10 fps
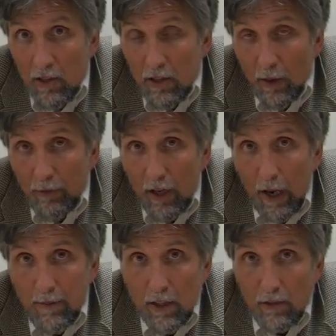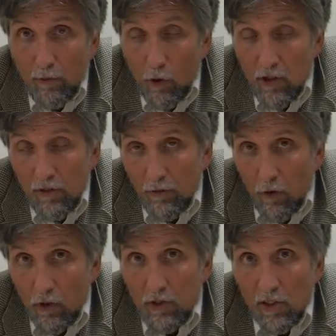Sometimes there's
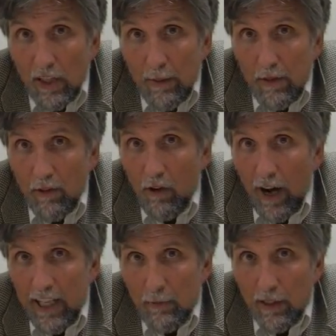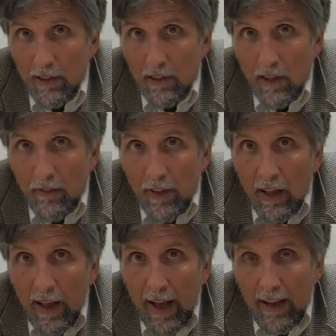false claims of harassment.
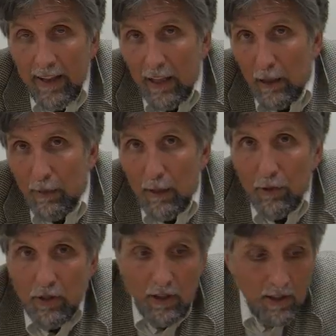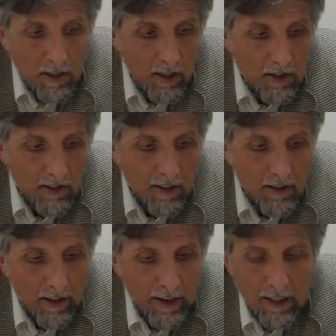How do you get the people to discuss
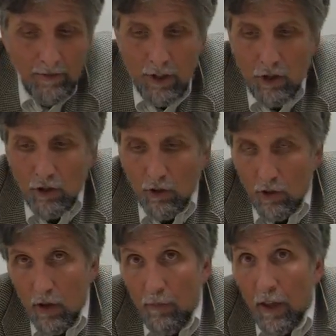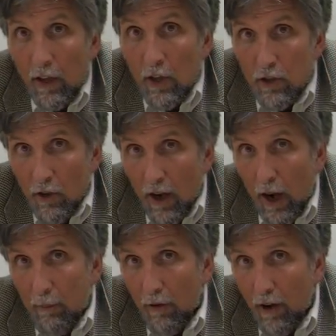these kinds of issues? So
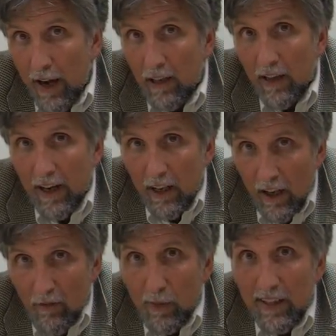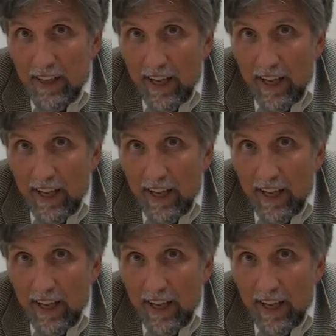I provide a lot of government